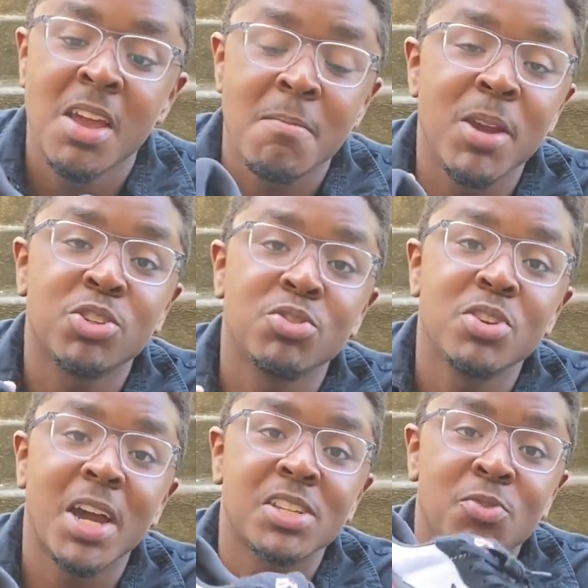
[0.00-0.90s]
make sure you
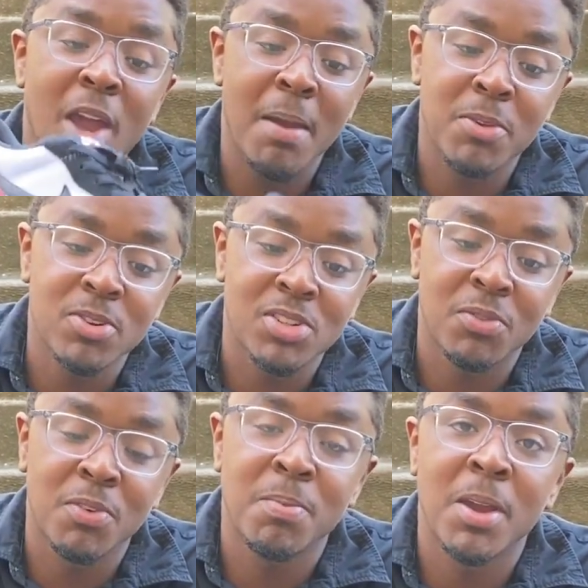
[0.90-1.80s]
guys grab
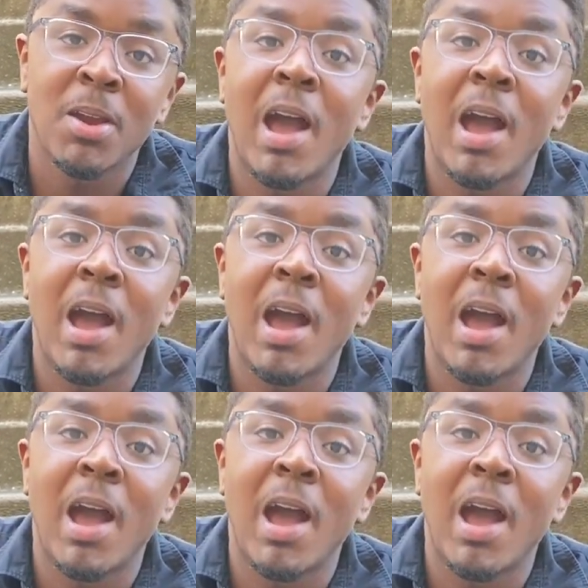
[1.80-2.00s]
yourself a pair.